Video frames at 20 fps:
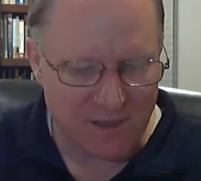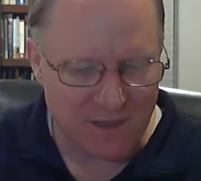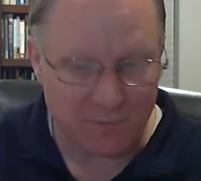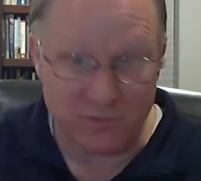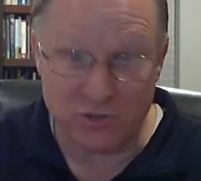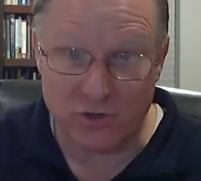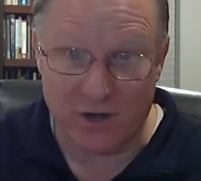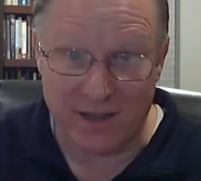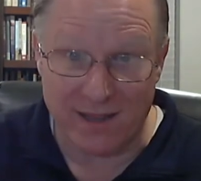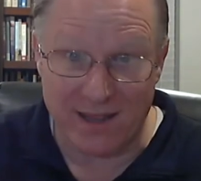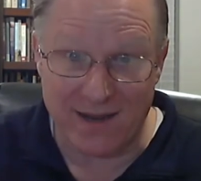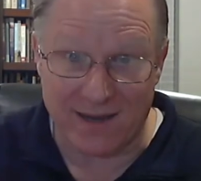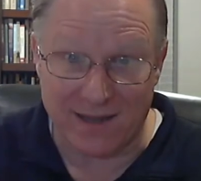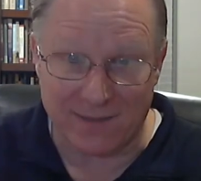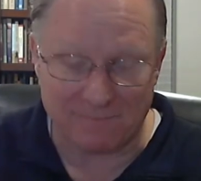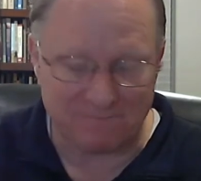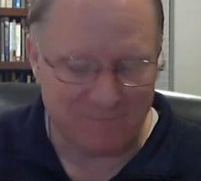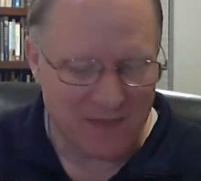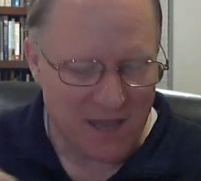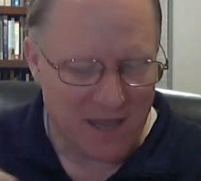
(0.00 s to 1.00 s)
try that
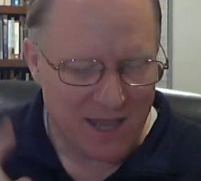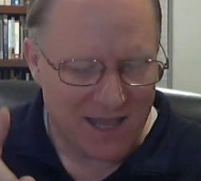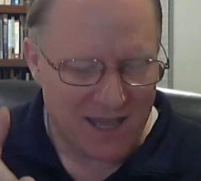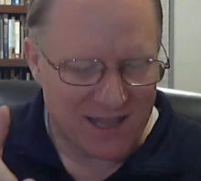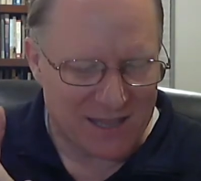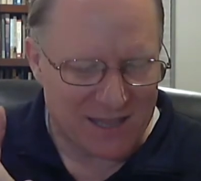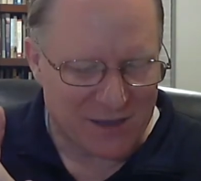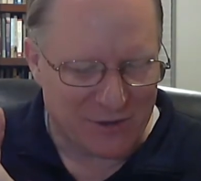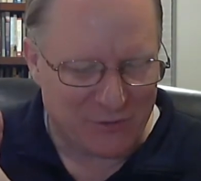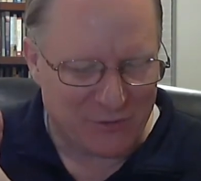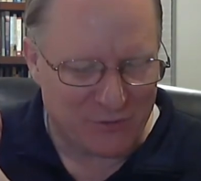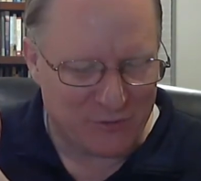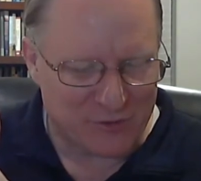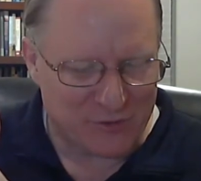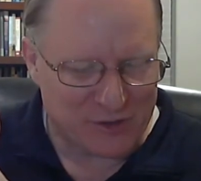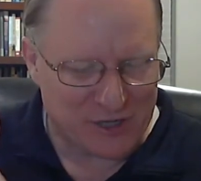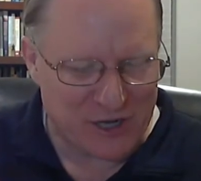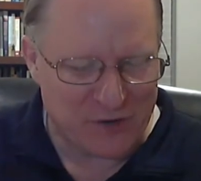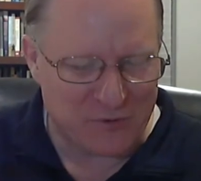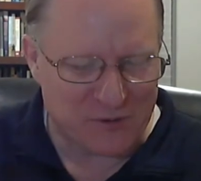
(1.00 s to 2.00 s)
again. The
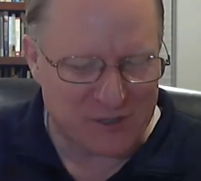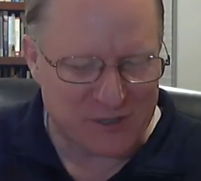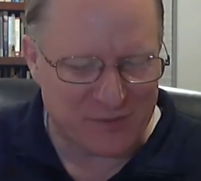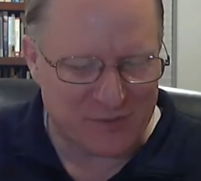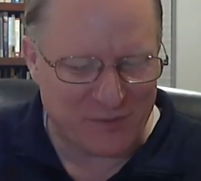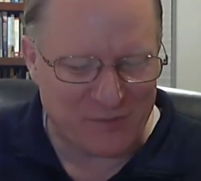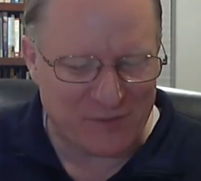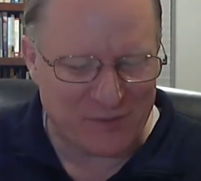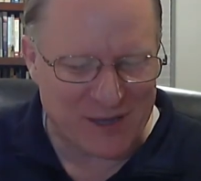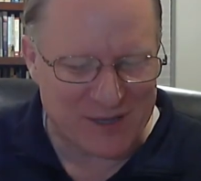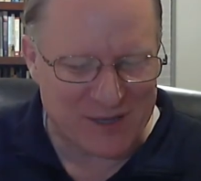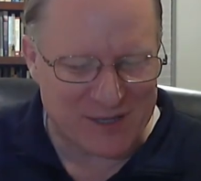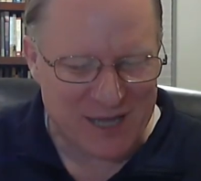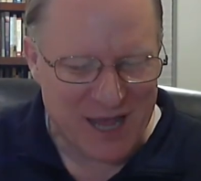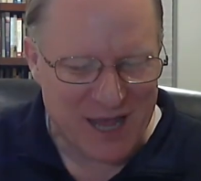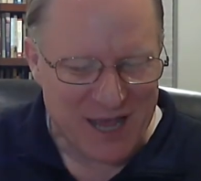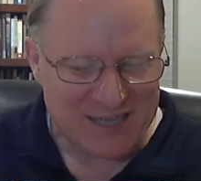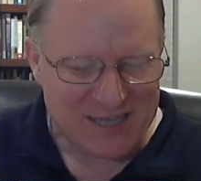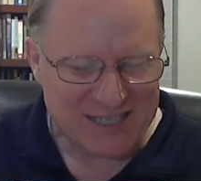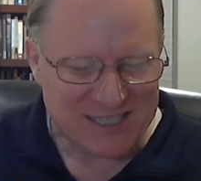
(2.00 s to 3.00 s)
sequence of events
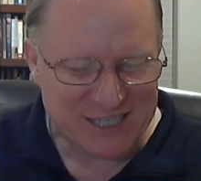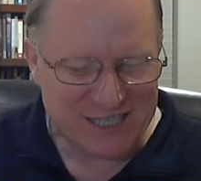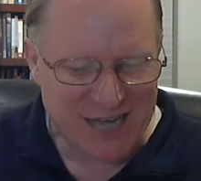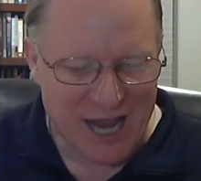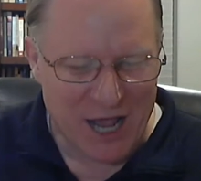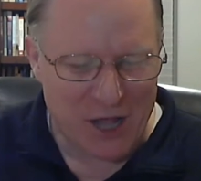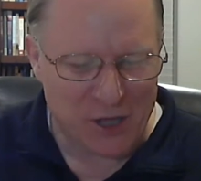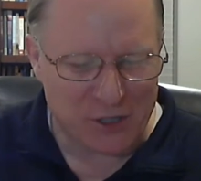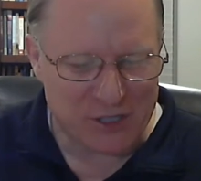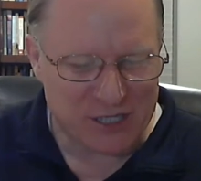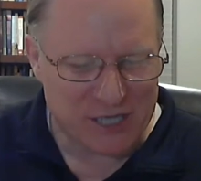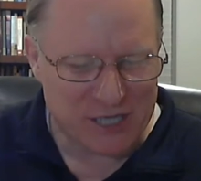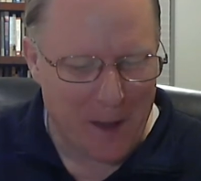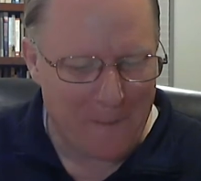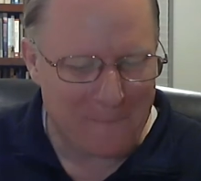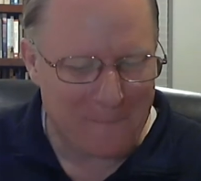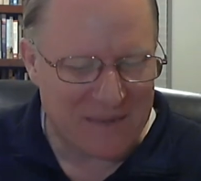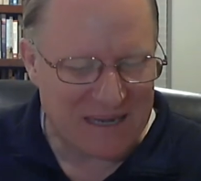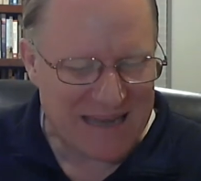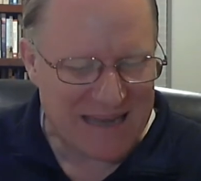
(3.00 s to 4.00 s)
shall
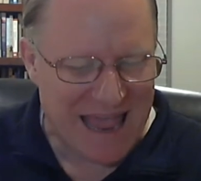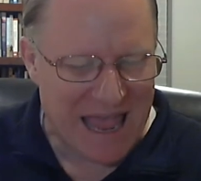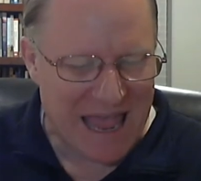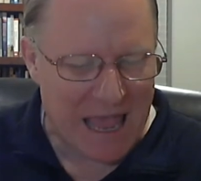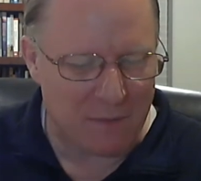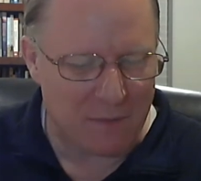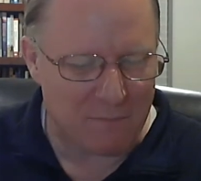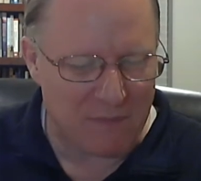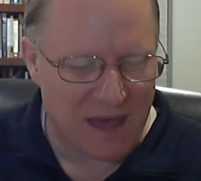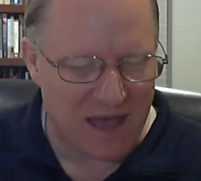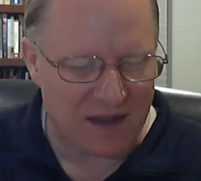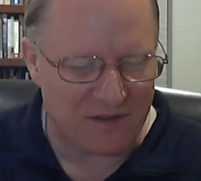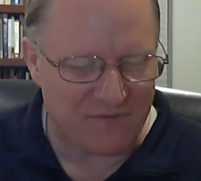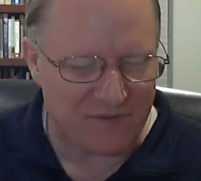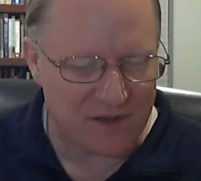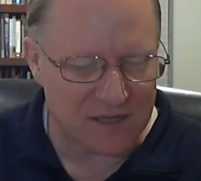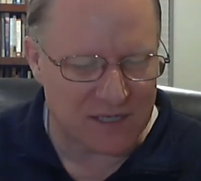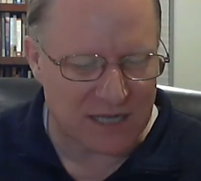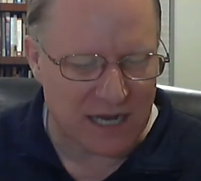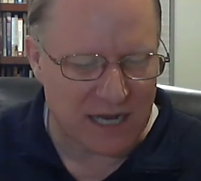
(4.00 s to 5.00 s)
someday
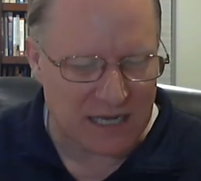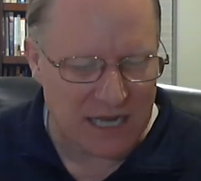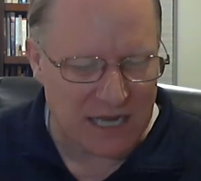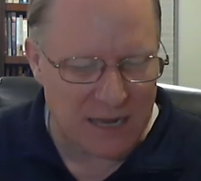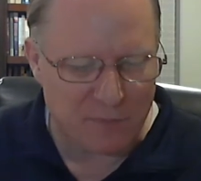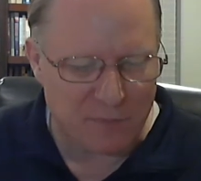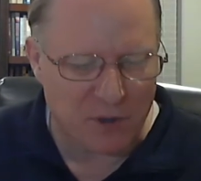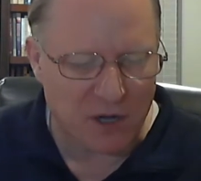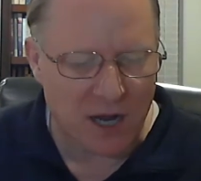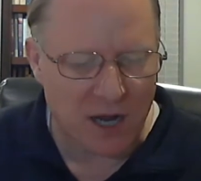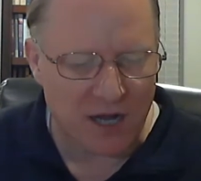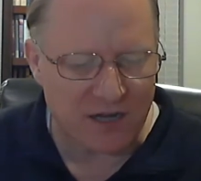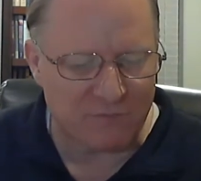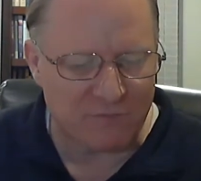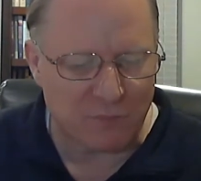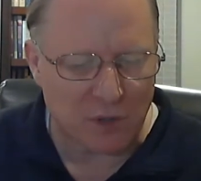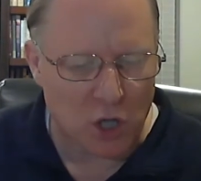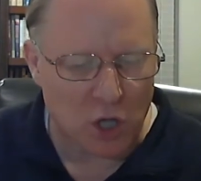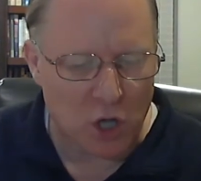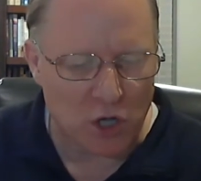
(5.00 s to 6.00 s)
manifest a deeper kind of
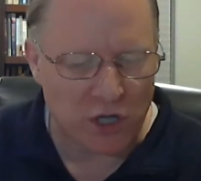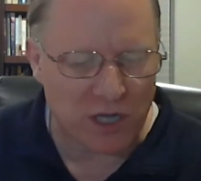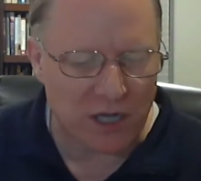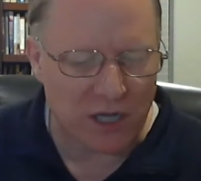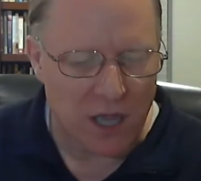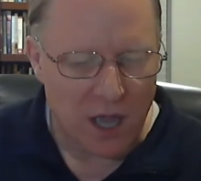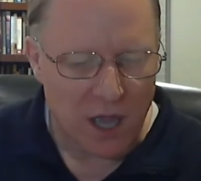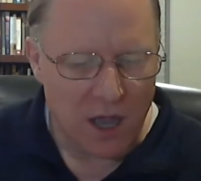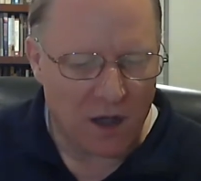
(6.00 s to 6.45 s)
belonging